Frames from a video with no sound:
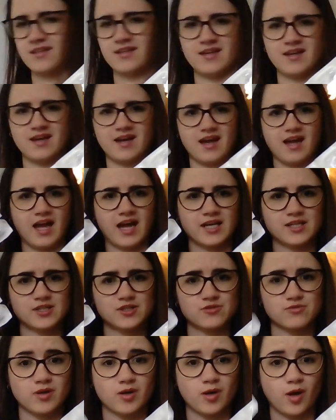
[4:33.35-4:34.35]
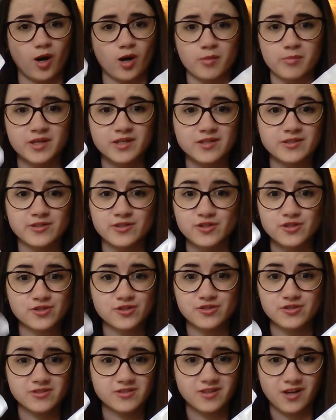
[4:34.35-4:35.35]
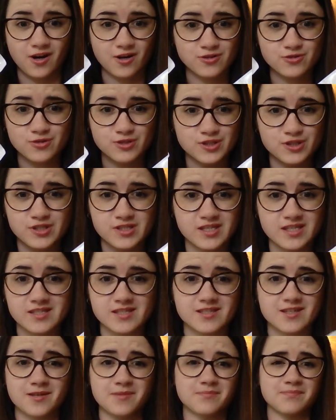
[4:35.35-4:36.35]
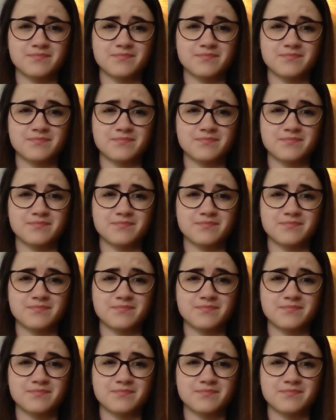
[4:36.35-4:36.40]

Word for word: extra garbage cartridge system.